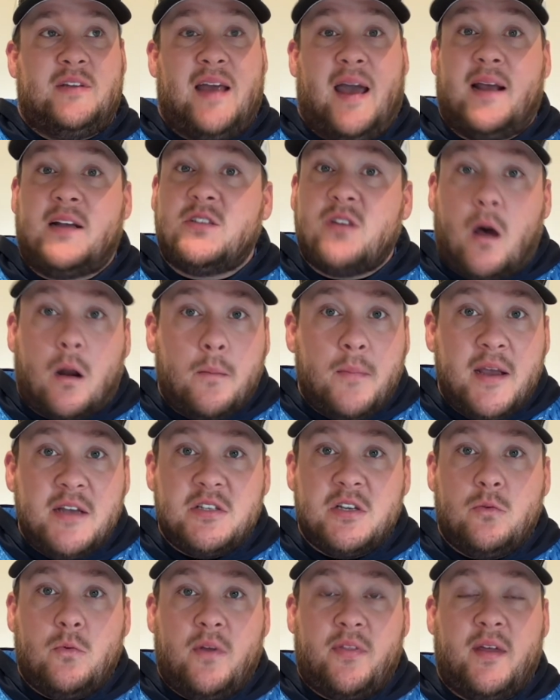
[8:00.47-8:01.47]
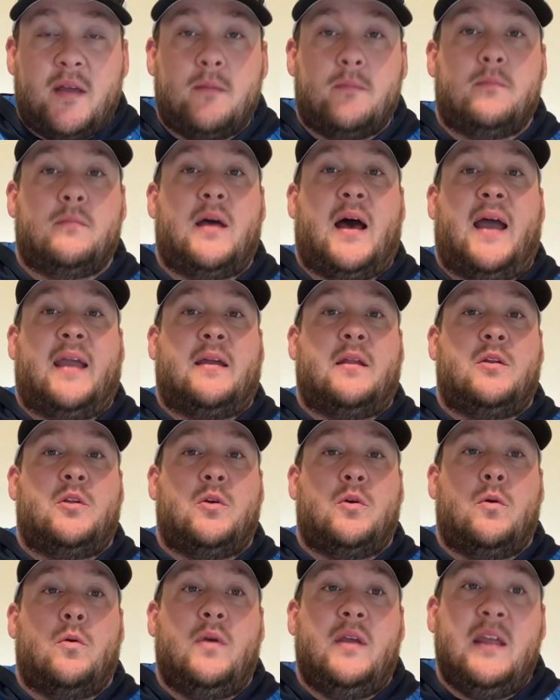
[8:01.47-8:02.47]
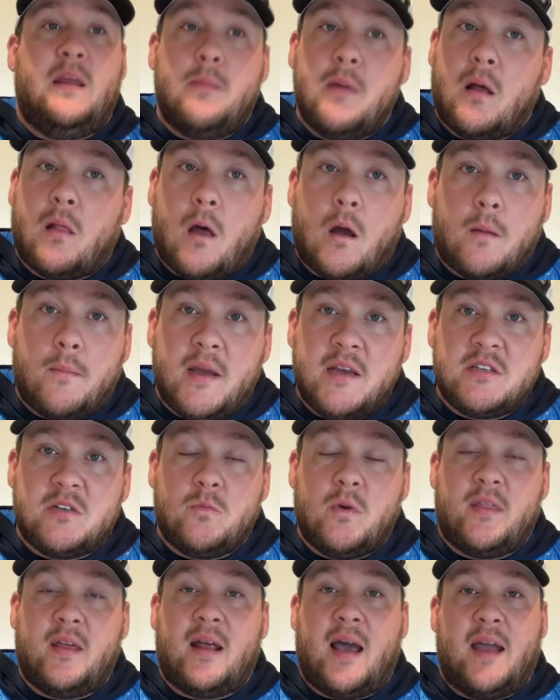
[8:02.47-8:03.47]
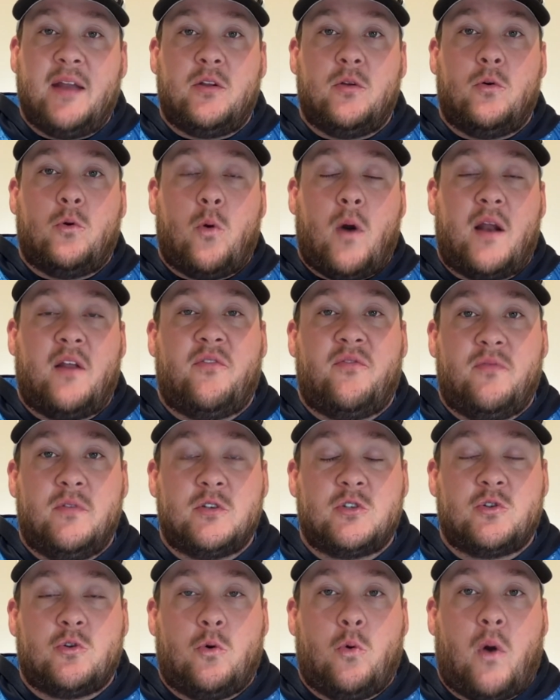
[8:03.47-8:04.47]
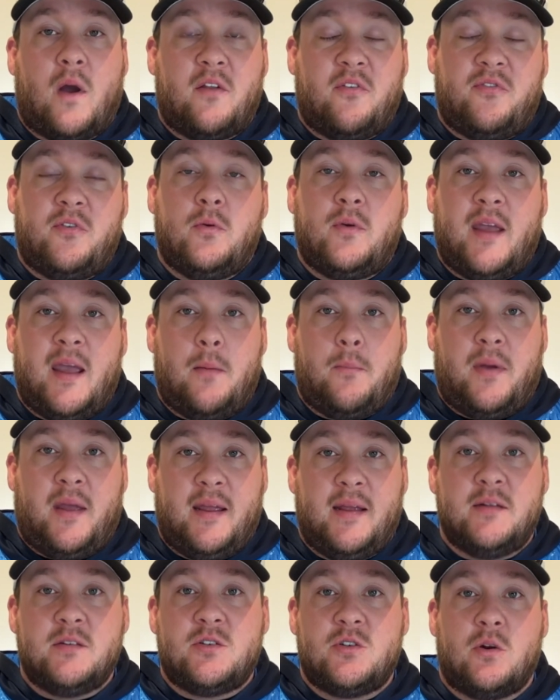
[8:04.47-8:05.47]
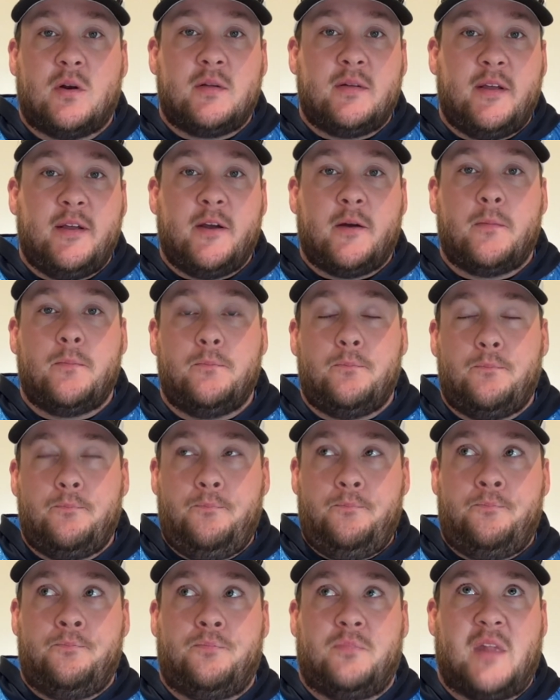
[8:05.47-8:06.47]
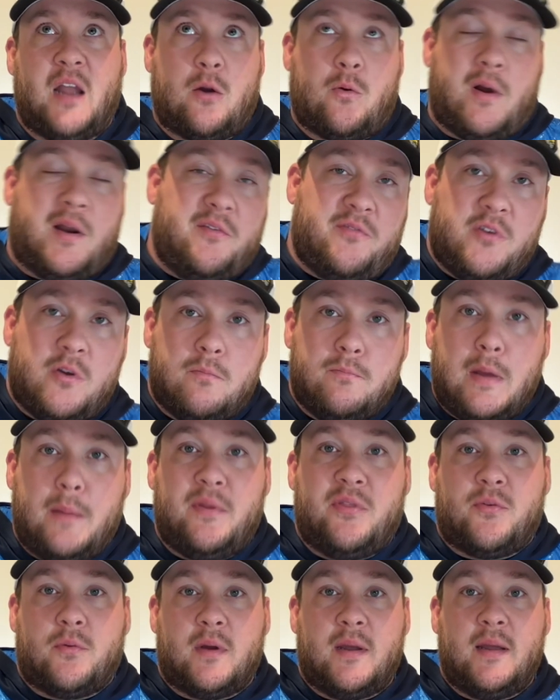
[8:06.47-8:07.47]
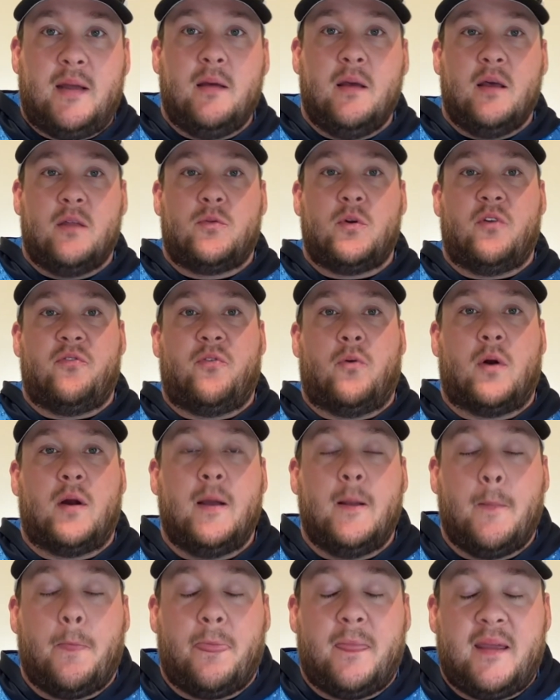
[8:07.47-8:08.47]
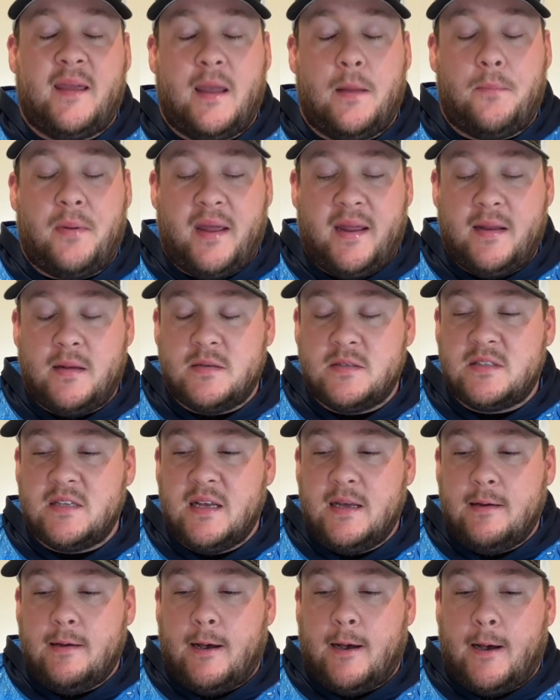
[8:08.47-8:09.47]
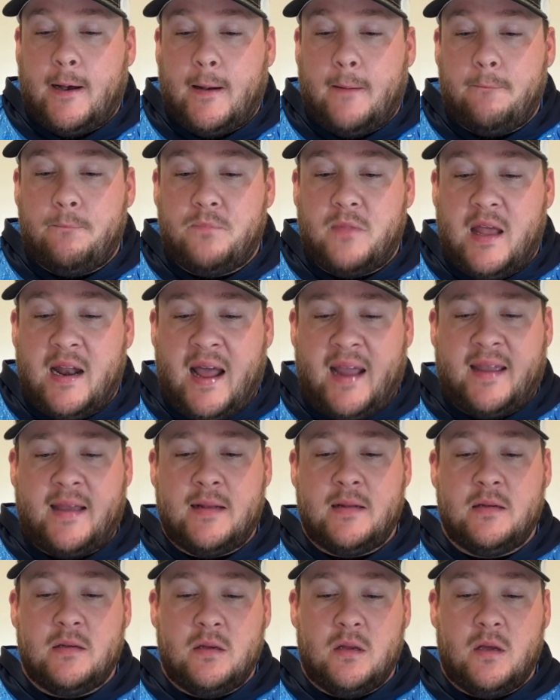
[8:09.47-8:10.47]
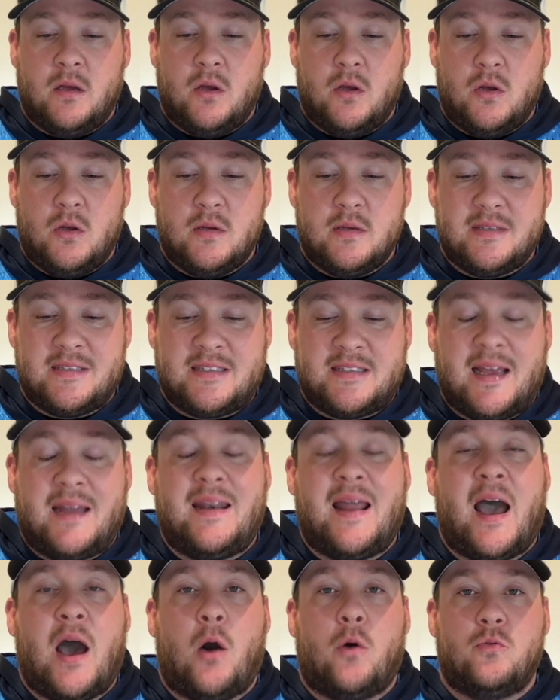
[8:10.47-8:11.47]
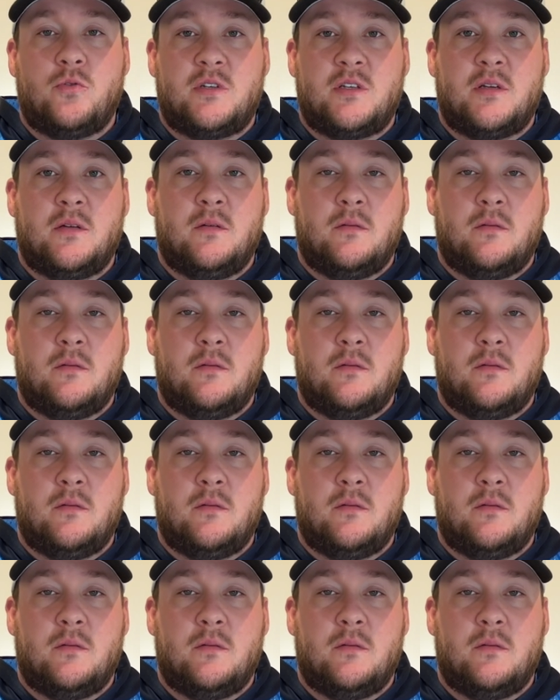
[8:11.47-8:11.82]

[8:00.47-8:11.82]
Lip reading: text automation with it. I can do email automation with it. I do quite a few campaigns during the year. Not quite a few, maybe three or four campaigns. And I can send out